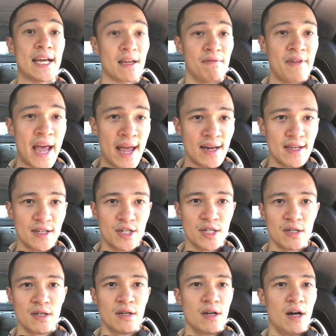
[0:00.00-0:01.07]
advantage
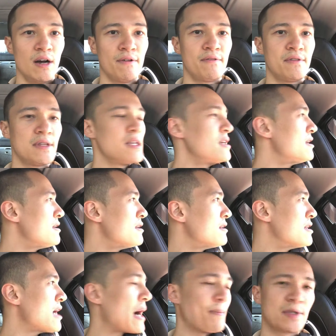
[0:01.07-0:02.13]
of
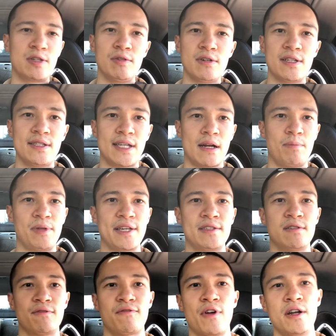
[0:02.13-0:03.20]
the opportunities that are
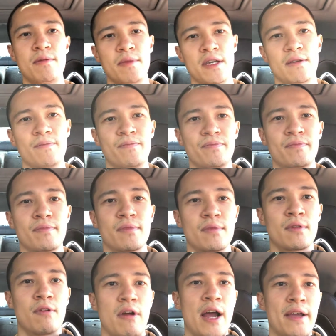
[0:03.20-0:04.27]
placed in front of me,
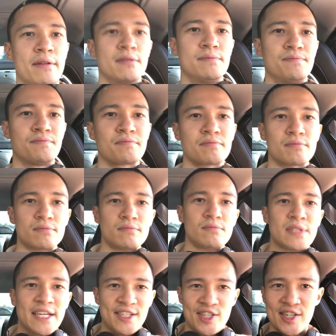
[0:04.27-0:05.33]
right?
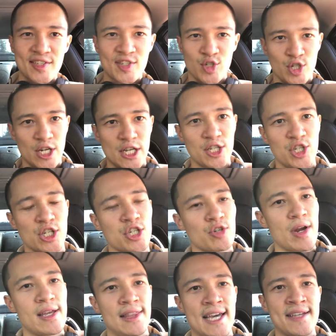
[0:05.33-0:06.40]
It's just
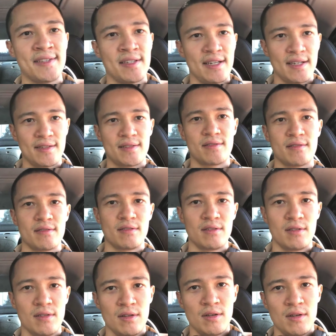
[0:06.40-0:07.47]
straight laziness.
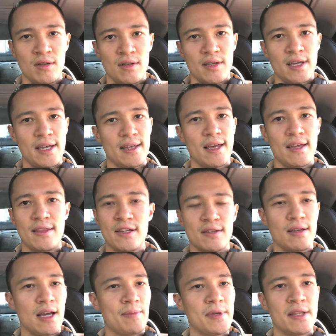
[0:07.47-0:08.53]

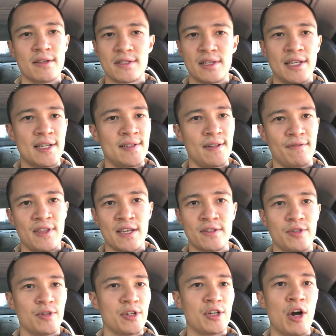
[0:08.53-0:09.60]
There's a list of
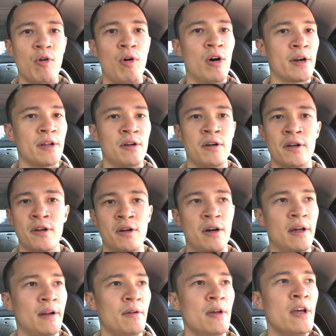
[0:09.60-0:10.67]
things you could go on and on and
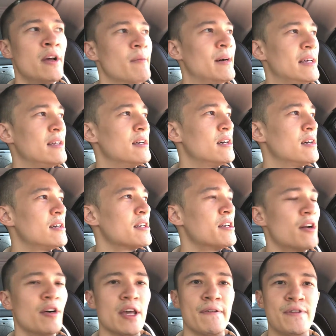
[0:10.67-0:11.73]
on. But,
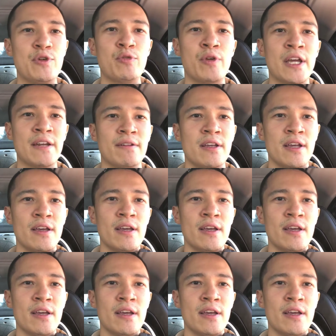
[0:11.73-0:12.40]
if you can